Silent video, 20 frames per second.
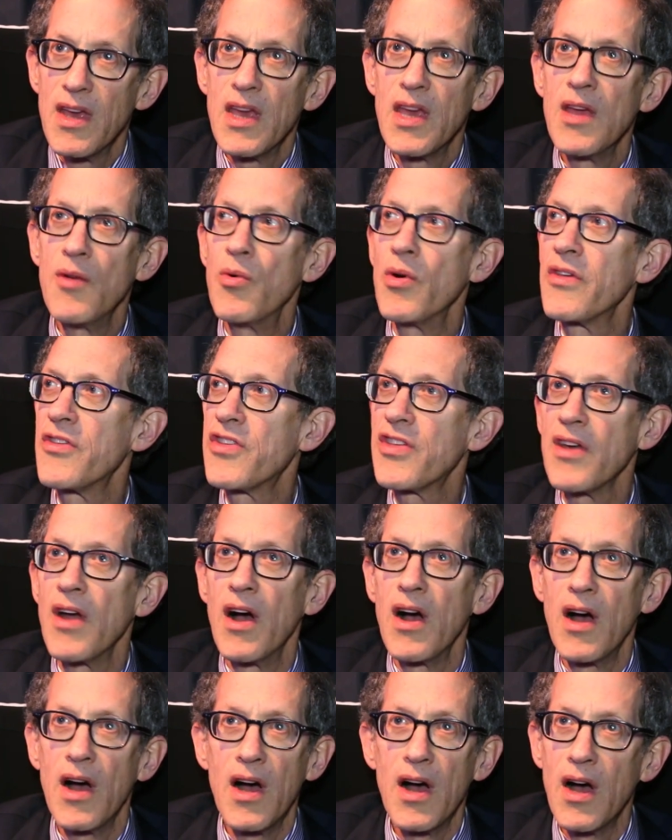He was
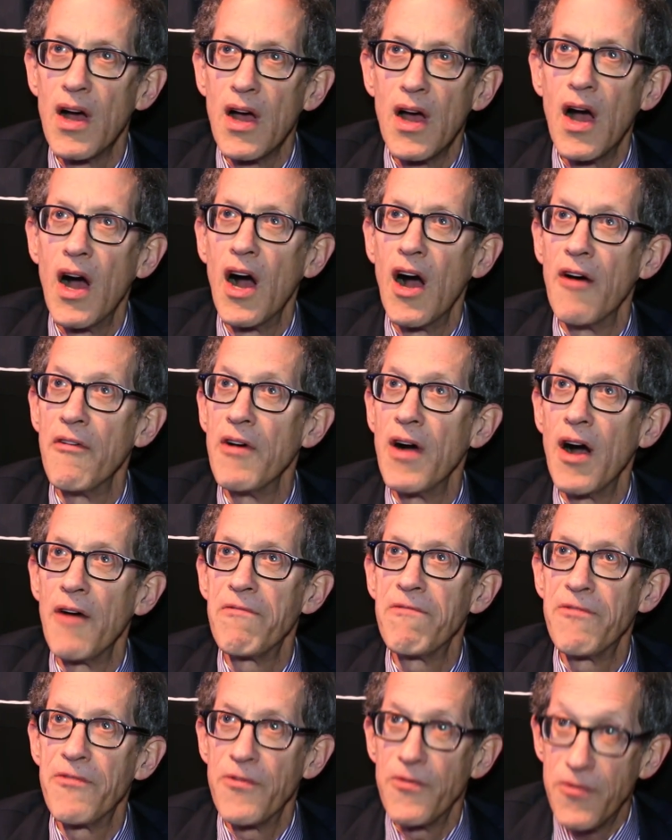
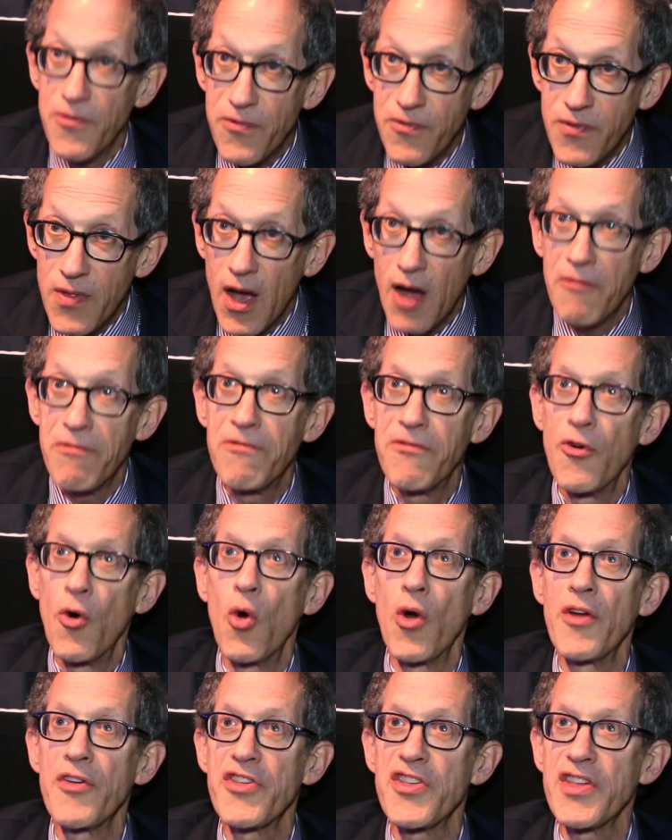a
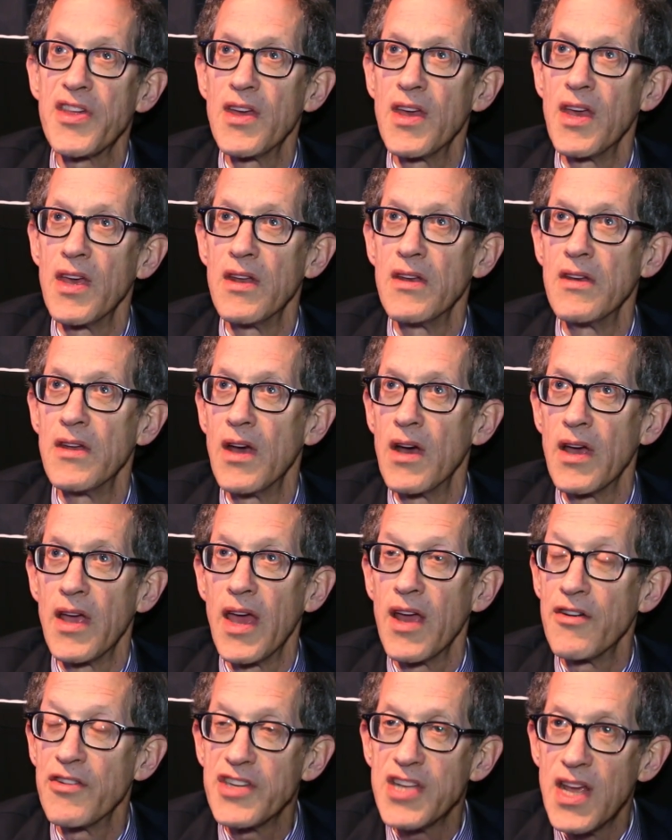force in
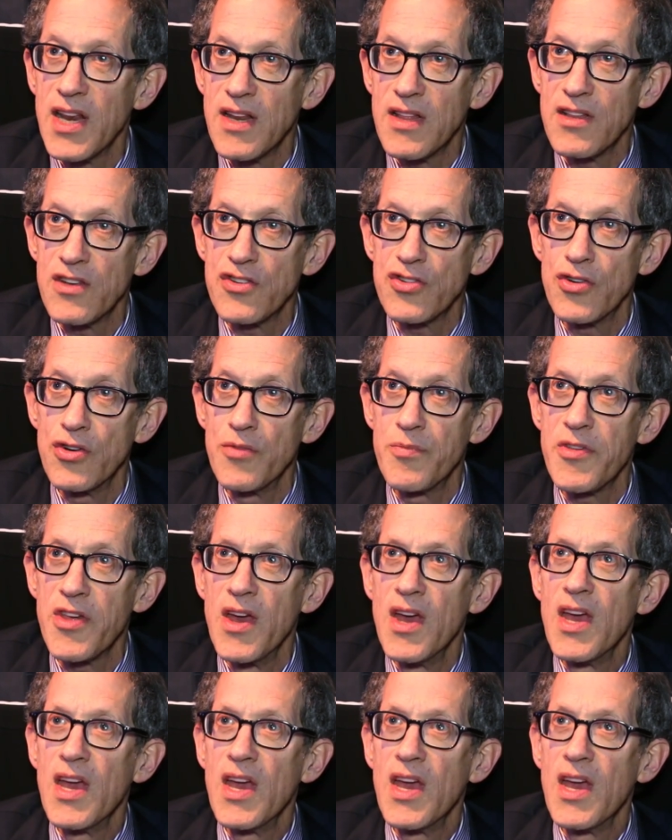entertaining the troops.